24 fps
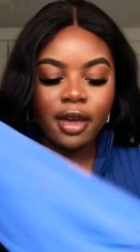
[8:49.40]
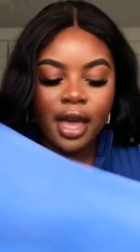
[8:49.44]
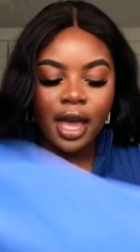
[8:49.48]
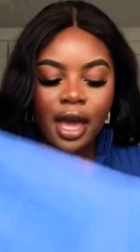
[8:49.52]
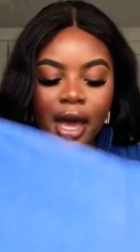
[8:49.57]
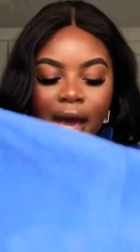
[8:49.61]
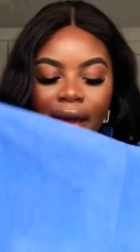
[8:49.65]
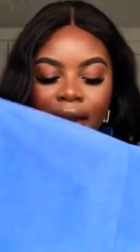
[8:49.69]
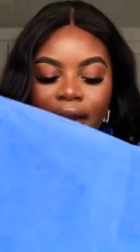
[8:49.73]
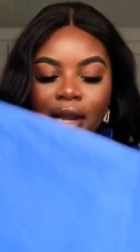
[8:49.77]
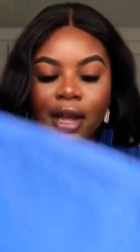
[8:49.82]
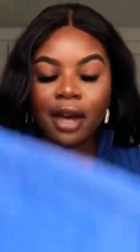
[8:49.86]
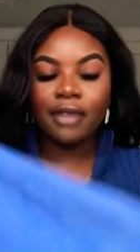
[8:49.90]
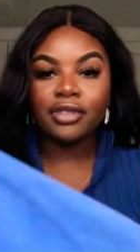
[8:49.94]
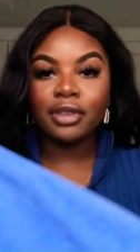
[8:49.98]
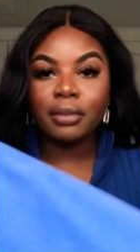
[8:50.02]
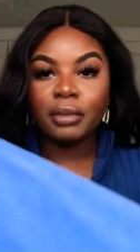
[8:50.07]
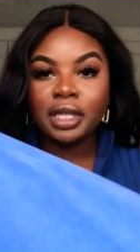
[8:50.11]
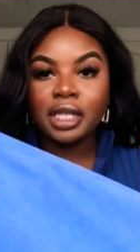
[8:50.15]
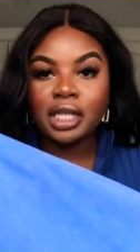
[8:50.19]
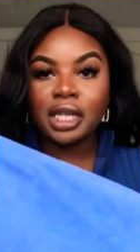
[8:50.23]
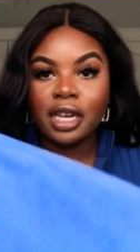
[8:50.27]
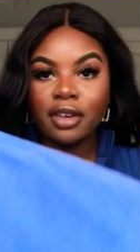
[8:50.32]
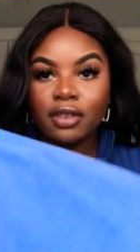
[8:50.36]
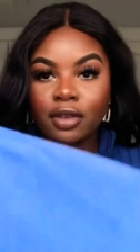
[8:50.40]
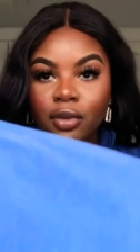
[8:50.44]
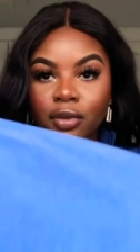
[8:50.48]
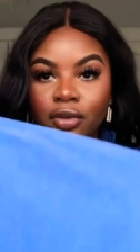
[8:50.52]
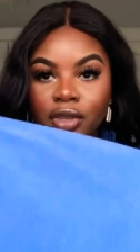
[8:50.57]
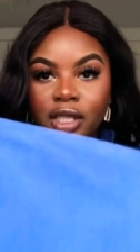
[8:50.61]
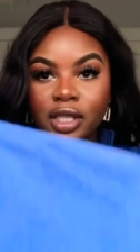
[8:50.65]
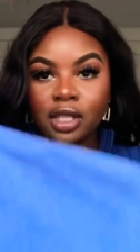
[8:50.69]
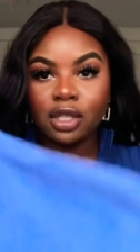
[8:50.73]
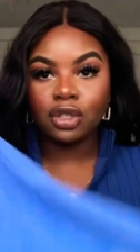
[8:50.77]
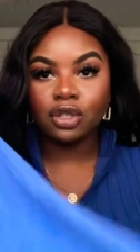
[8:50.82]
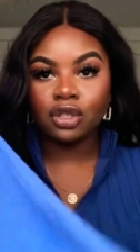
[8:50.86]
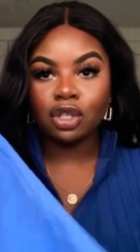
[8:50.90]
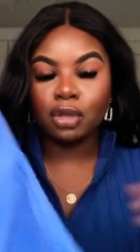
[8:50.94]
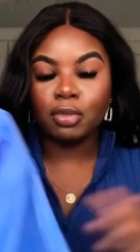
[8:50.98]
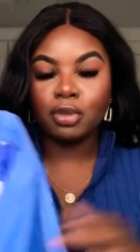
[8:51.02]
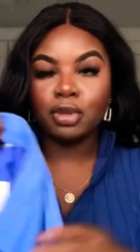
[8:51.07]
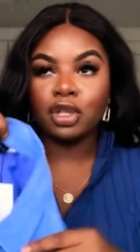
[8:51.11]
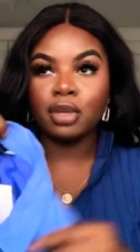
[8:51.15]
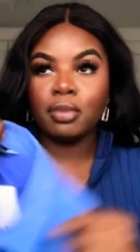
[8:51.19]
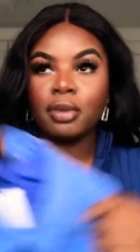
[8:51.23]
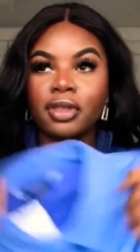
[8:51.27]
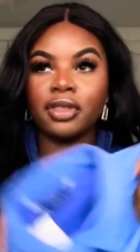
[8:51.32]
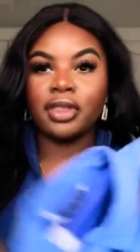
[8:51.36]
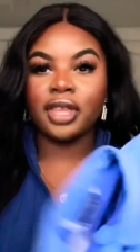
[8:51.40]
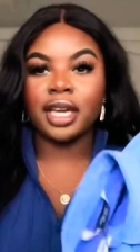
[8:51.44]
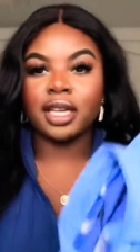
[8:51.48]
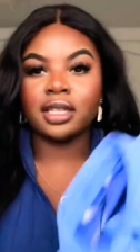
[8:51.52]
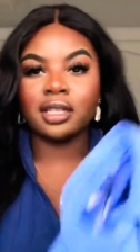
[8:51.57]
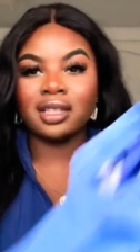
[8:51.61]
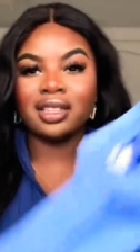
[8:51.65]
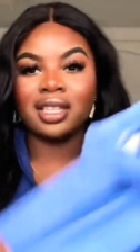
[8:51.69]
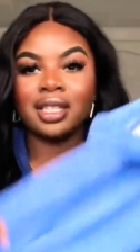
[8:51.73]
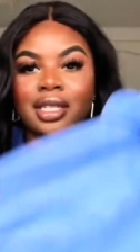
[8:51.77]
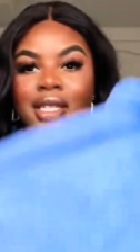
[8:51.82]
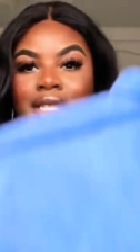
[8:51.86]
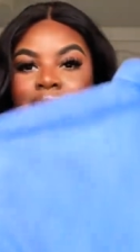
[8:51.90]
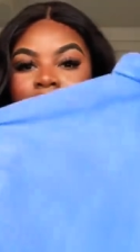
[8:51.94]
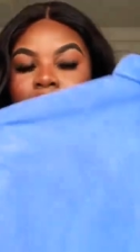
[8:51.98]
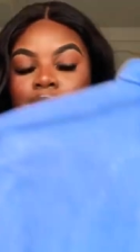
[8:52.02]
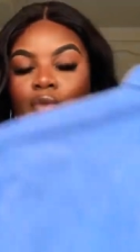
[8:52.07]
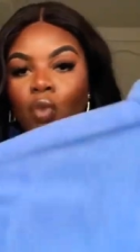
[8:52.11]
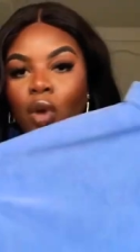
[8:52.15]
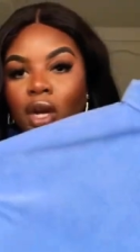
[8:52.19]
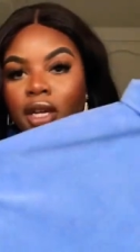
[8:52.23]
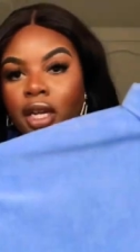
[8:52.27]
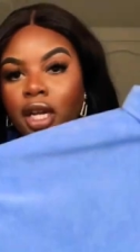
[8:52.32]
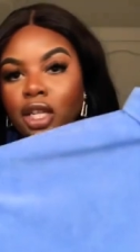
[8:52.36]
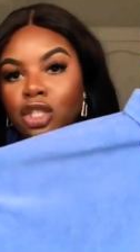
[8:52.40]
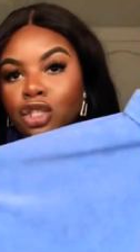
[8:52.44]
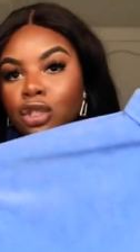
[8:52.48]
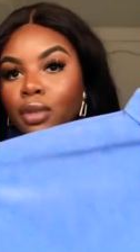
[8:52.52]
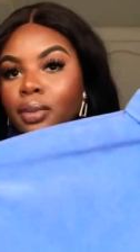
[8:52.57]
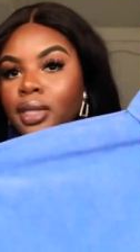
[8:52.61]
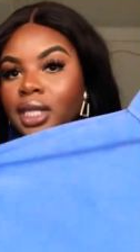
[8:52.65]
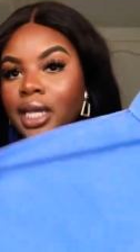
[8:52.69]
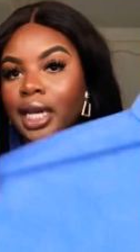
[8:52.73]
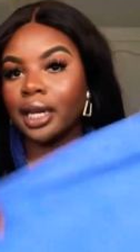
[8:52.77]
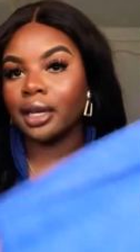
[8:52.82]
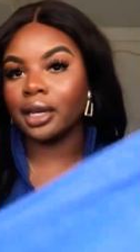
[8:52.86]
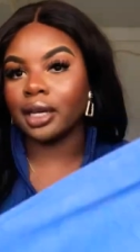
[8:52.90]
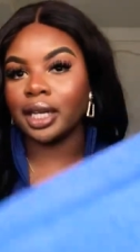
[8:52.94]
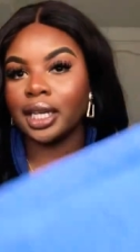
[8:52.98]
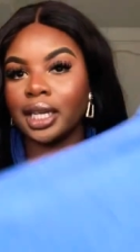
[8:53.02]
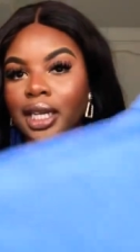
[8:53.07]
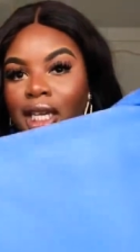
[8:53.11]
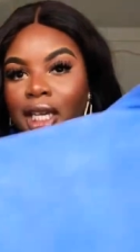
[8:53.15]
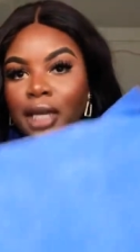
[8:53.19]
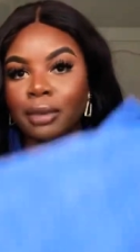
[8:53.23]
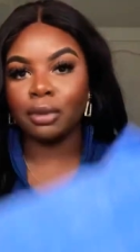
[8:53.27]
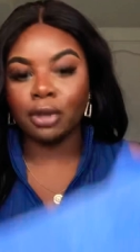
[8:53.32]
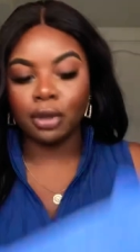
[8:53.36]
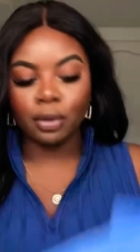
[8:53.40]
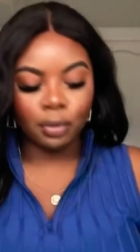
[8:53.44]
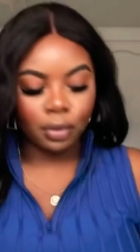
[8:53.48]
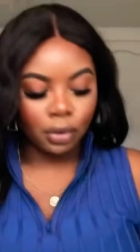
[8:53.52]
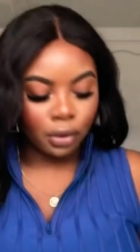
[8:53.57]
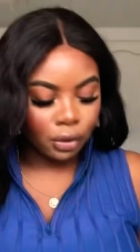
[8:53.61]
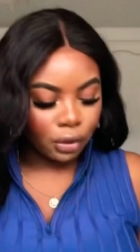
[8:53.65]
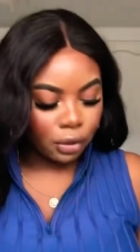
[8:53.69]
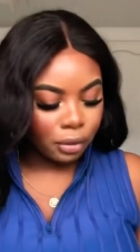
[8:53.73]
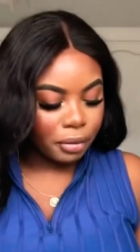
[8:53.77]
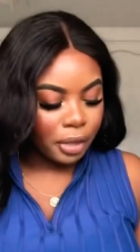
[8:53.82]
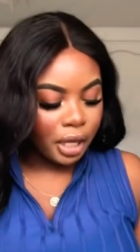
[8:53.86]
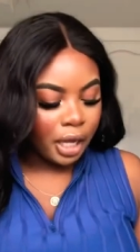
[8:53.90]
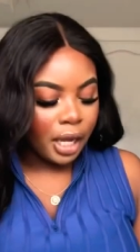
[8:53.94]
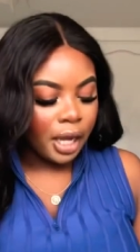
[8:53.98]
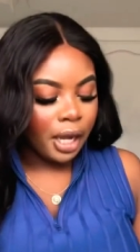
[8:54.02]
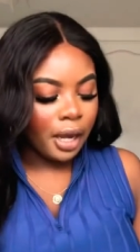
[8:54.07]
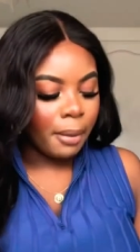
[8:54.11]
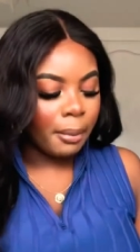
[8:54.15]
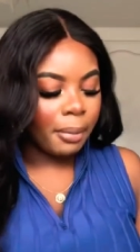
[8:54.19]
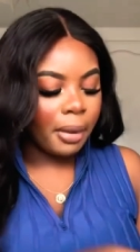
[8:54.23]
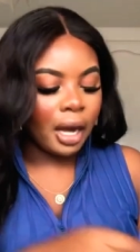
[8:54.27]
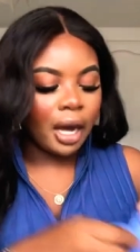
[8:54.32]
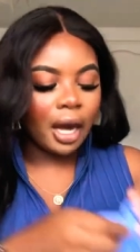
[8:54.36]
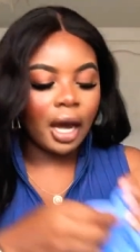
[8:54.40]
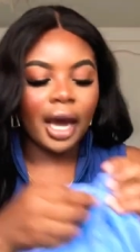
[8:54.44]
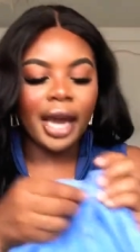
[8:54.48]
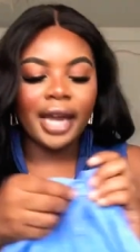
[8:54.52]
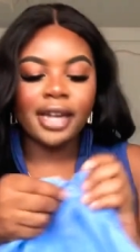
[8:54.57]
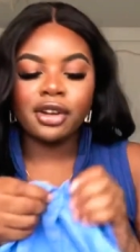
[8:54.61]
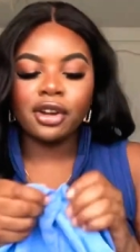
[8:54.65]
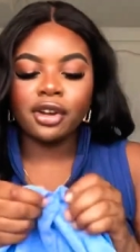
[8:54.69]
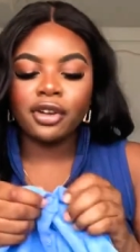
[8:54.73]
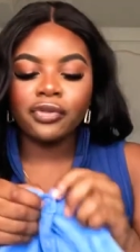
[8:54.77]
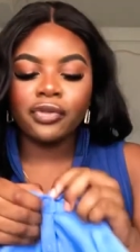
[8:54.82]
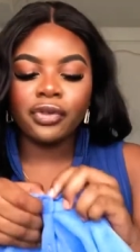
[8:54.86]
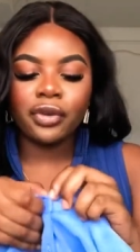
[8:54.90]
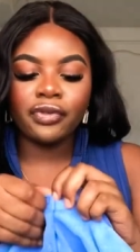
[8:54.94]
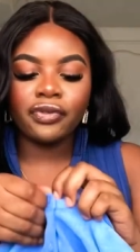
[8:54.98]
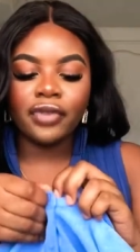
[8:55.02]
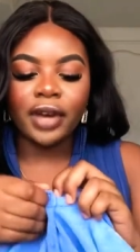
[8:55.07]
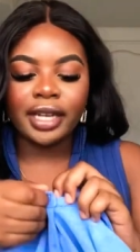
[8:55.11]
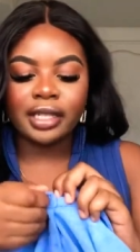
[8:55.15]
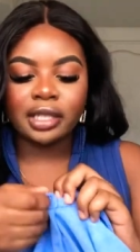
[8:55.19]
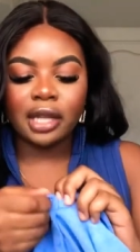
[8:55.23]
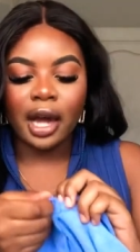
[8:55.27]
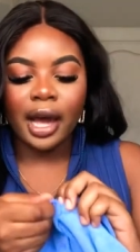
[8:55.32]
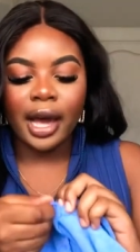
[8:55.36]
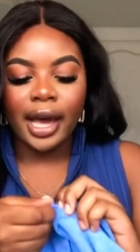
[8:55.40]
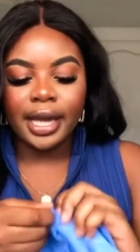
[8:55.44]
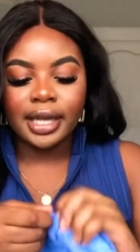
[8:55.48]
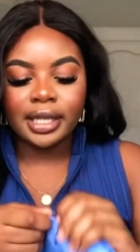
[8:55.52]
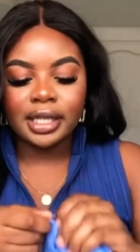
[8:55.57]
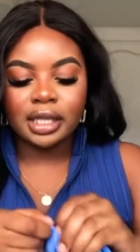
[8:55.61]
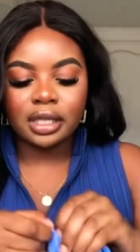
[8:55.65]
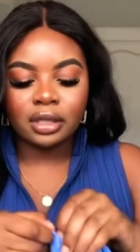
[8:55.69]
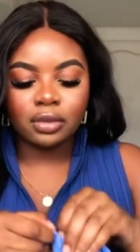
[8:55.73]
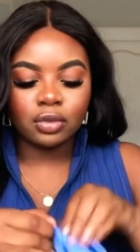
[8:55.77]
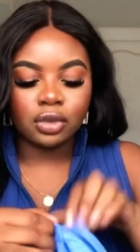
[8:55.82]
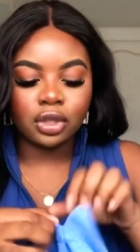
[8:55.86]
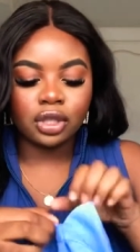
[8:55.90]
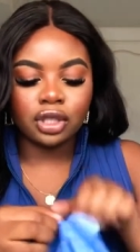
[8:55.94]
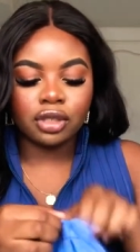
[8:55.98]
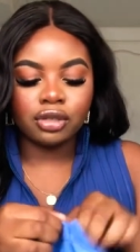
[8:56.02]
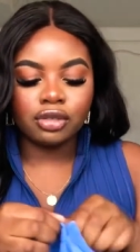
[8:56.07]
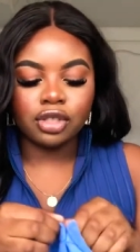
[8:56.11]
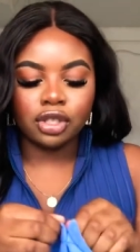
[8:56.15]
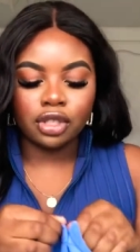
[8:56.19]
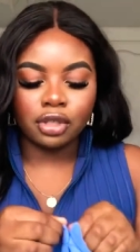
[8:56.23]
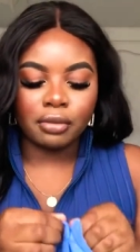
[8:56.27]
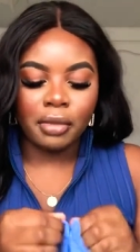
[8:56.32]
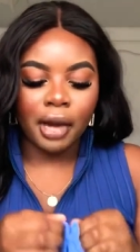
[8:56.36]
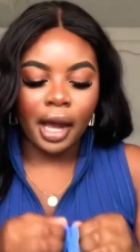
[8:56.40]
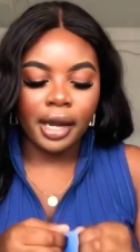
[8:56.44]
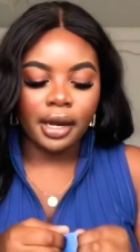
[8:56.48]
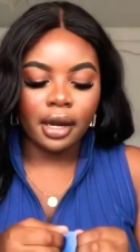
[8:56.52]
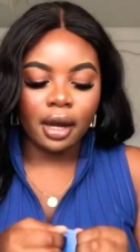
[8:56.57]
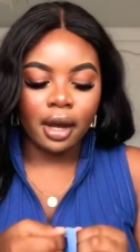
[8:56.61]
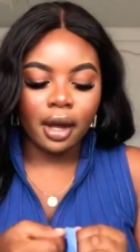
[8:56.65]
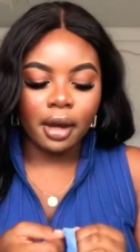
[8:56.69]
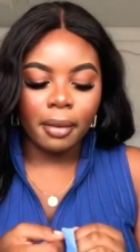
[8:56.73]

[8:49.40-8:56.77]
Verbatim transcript: I love the material. This is super, super thick. So this is 100% going to keep you warm. But I know for a fact I didn't want to do mine up.